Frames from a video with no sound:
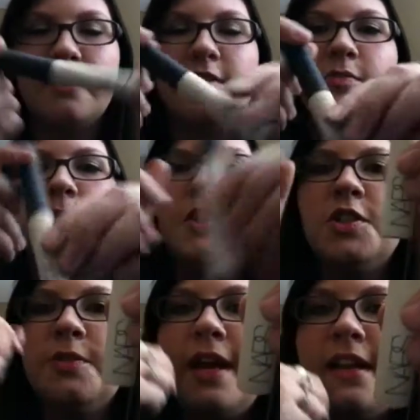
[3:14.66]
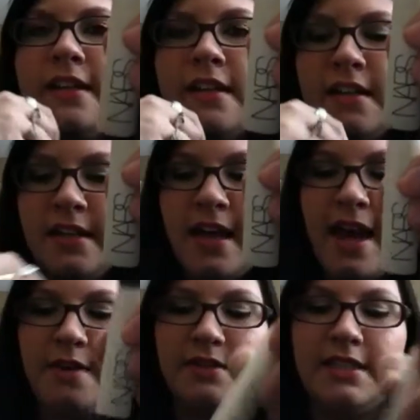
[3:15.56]
so 0.28
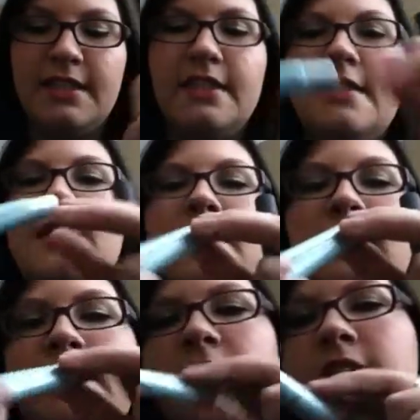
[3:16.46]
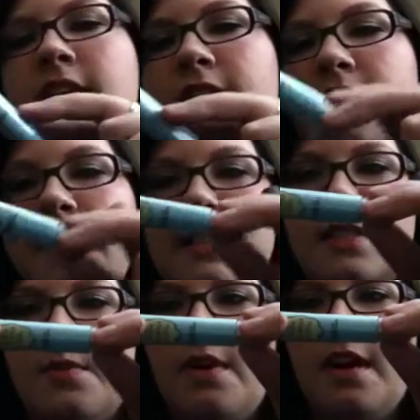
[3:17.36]
ounces.
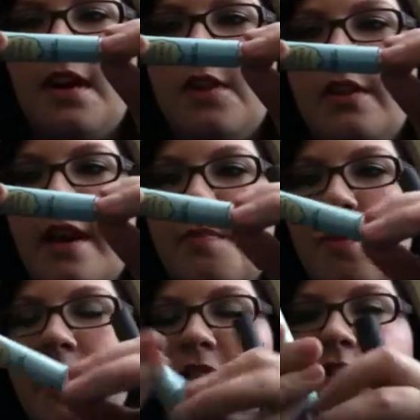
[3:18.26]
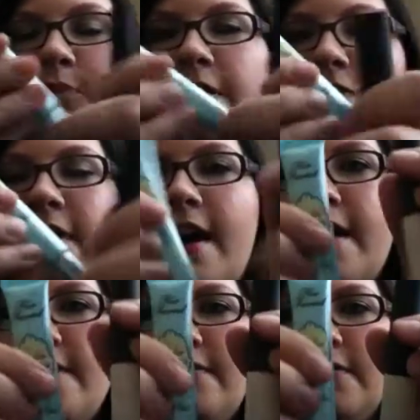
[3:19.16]
This one you get 0.35,